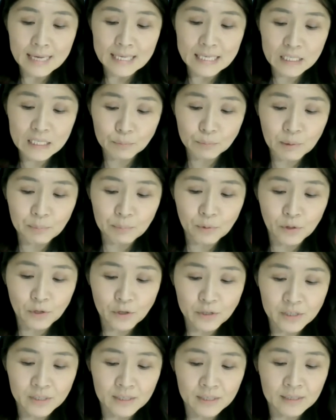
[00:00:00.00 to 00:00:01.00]

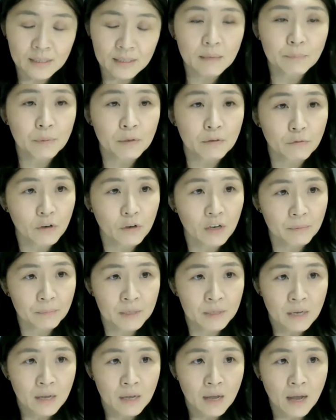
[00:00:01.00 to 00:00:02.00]
disproportionately
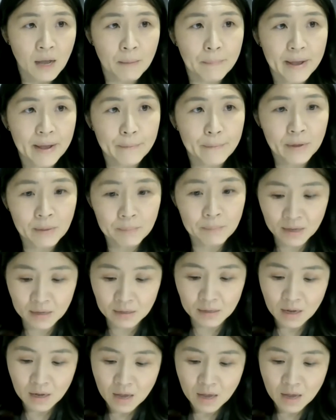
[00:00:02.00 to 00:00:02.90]
performed by women